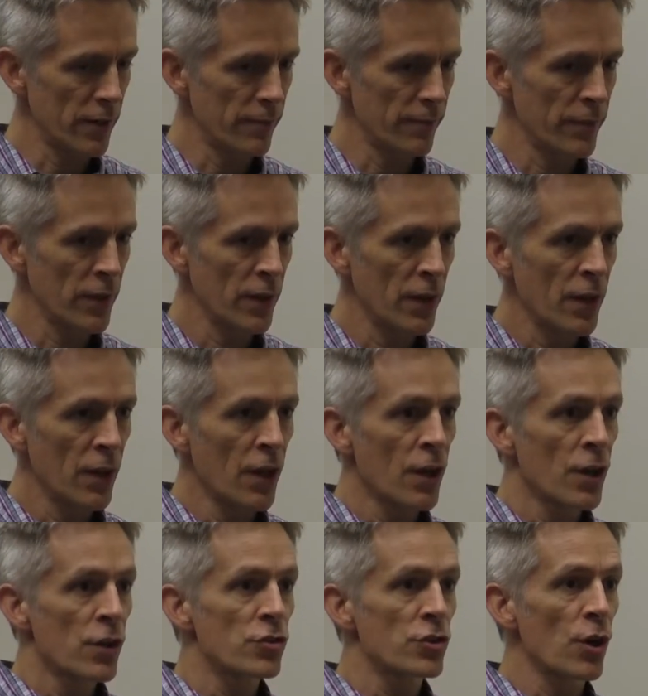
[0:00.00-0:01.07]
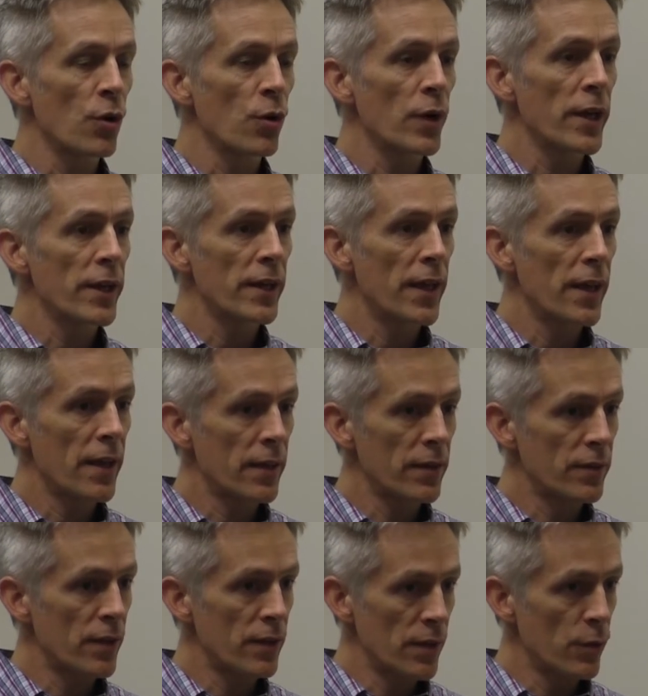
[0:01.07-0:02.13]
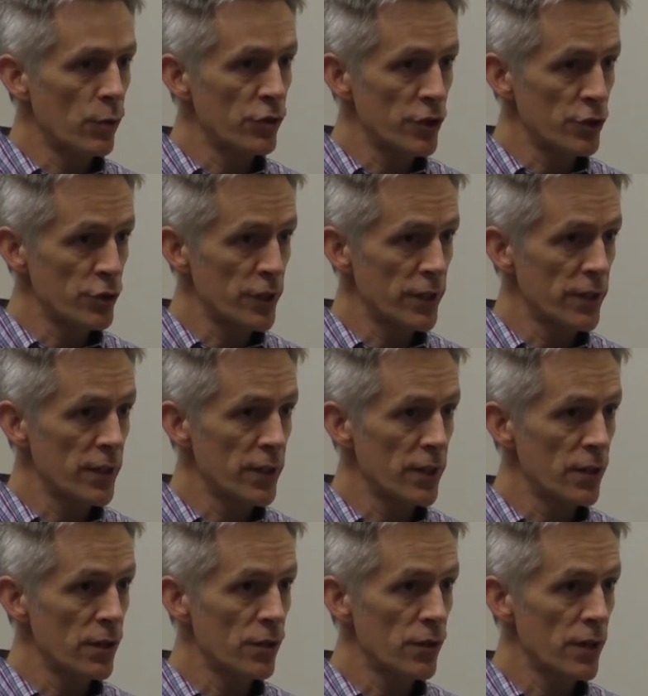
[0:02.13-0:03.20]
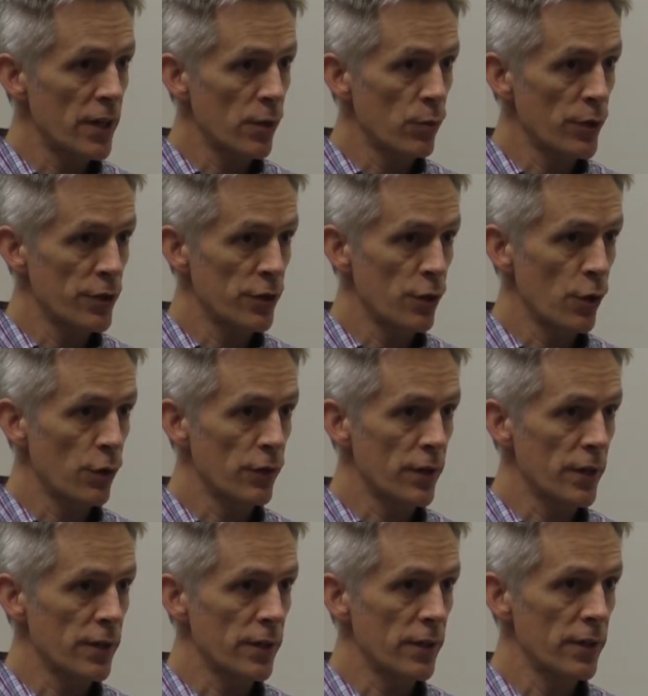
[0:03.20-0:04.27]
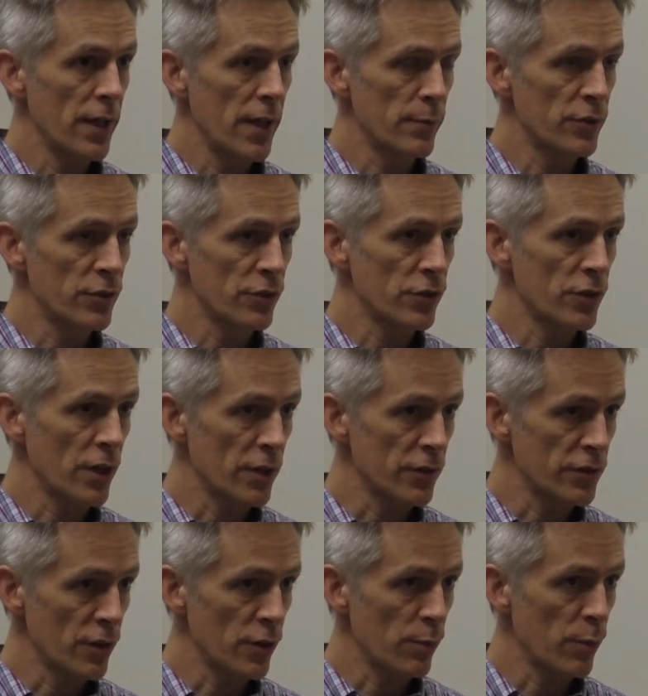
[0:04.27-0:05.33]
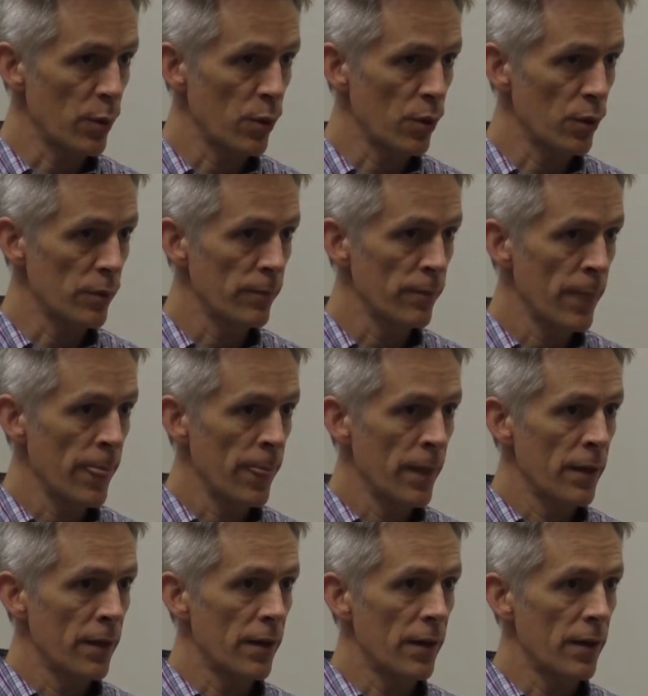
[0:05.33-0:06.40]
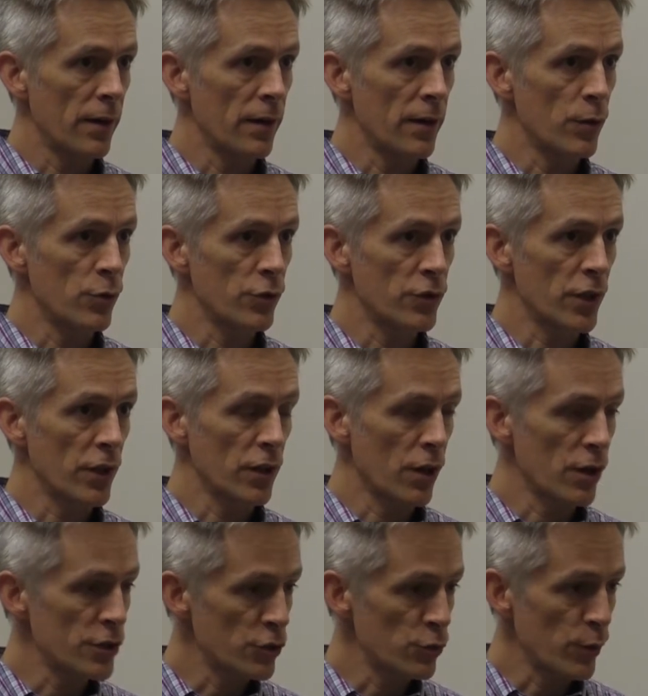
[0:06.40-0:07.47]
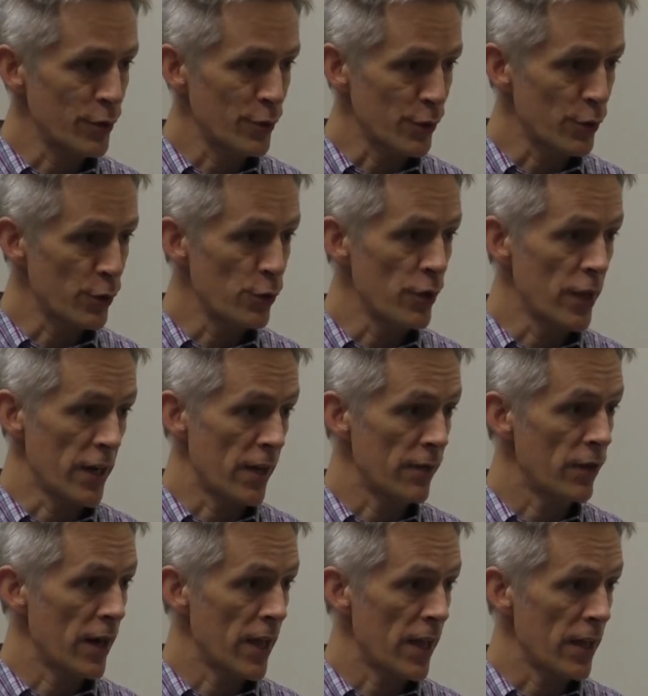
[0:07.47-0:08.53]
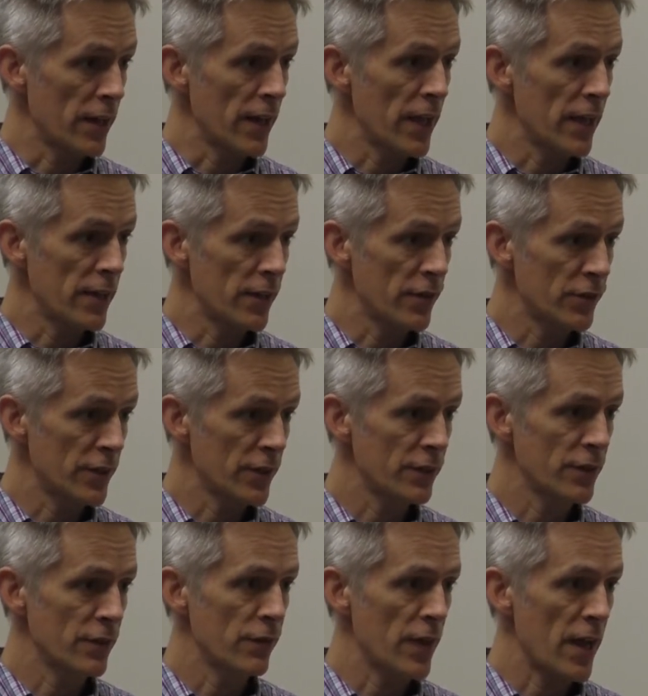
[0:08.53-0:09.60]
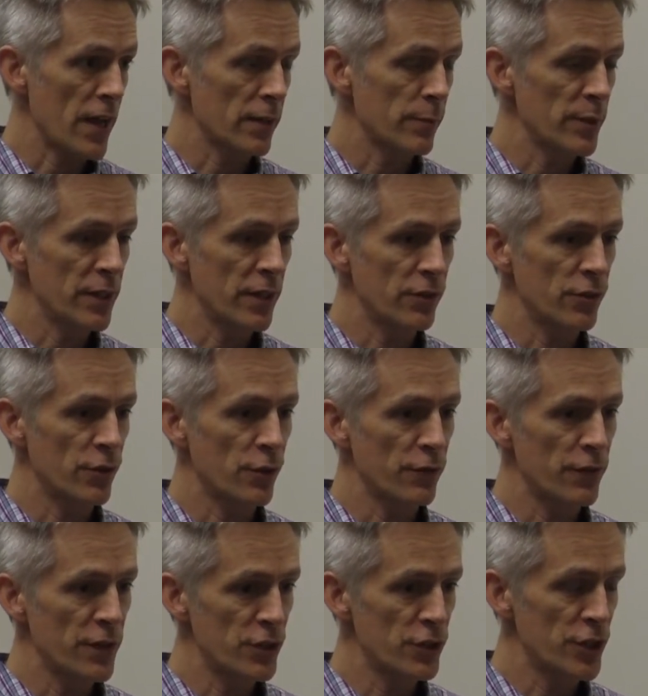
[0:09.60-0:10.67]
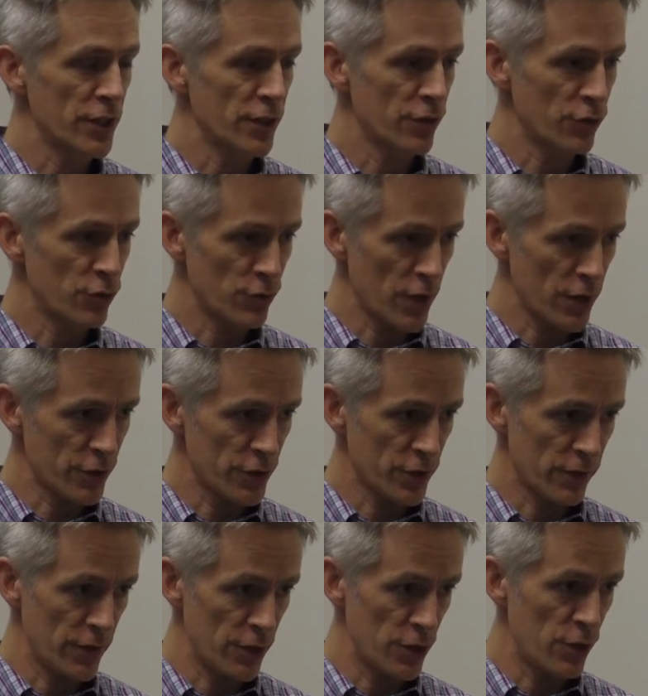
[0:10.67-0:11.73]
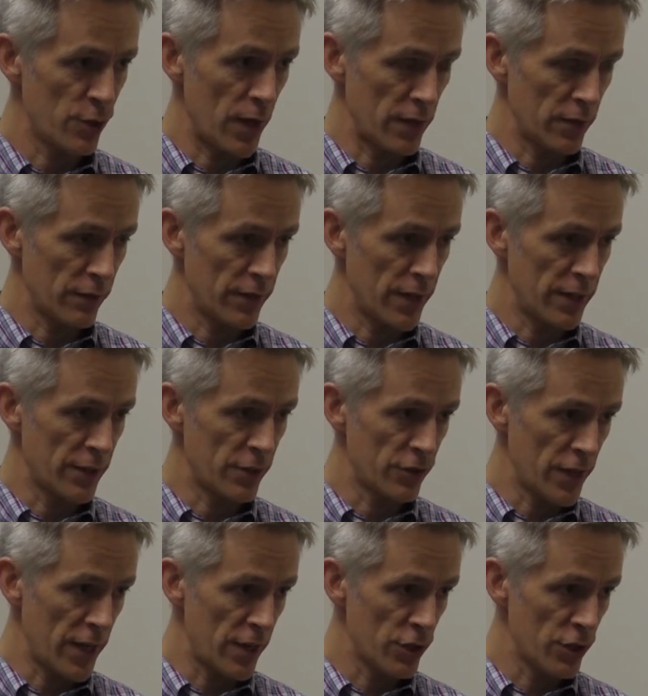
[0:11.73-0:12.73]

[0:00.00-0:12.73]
Yeah. So it, it was interesting. The year that I wintered over at Amundsen Scott South Pole, uh, it was the largest winter crew they'd ever had, 86 in fact, because they were finishing construction of the new elevated